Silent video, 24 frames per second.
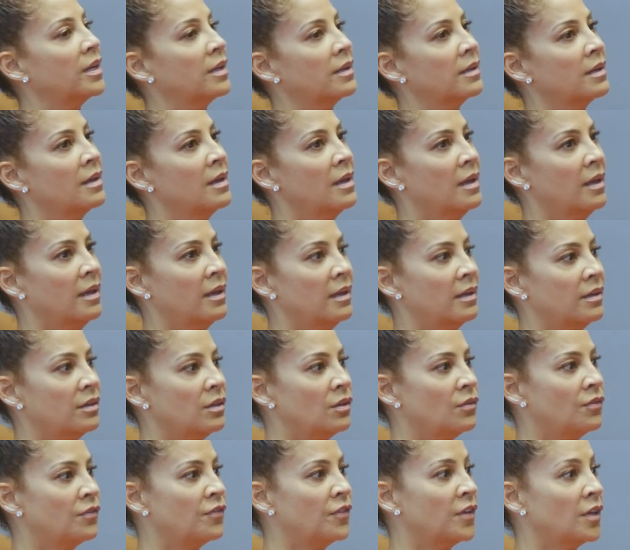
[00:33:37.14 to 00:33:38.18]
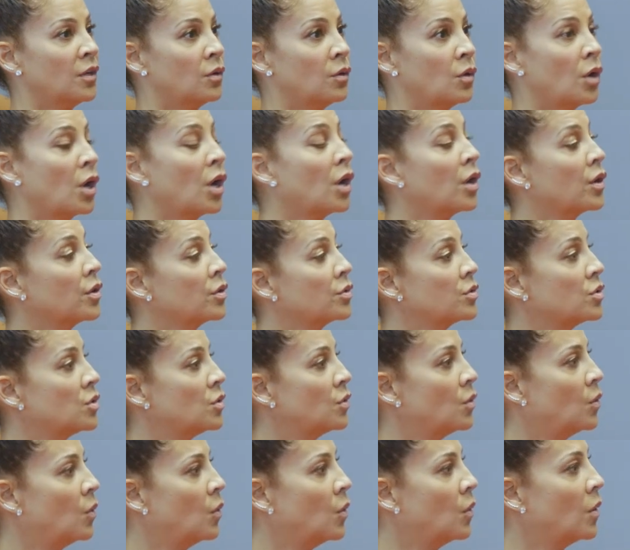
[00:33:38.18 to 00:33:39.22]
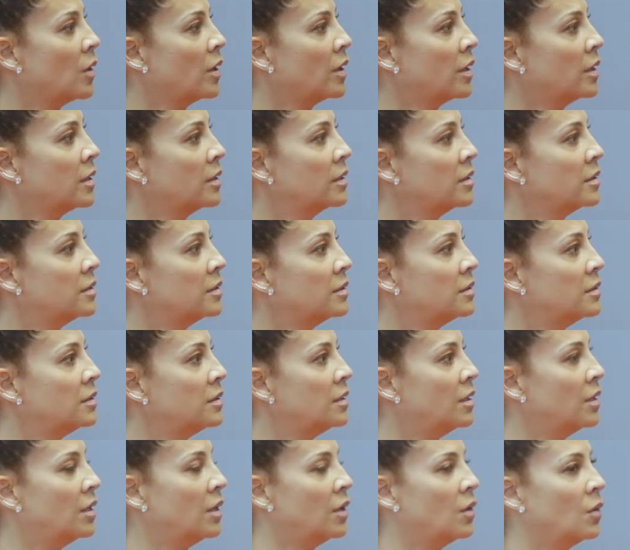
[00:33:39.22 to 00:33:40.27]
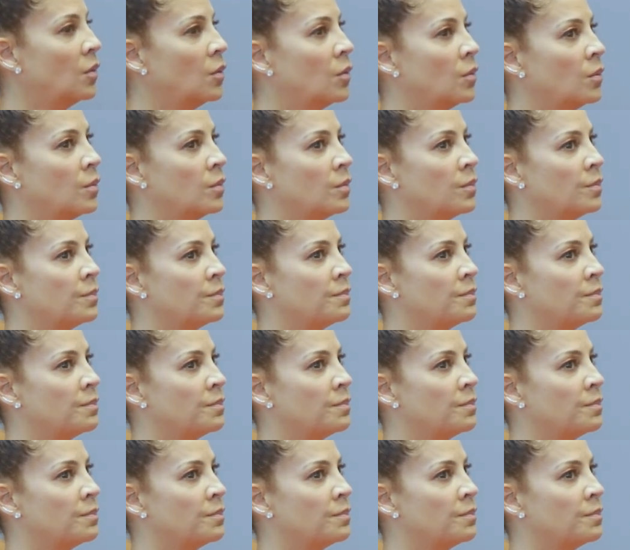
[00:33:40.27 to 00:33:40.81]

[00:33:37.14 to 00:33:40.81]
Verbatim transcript: it, you feel hurt or, you know,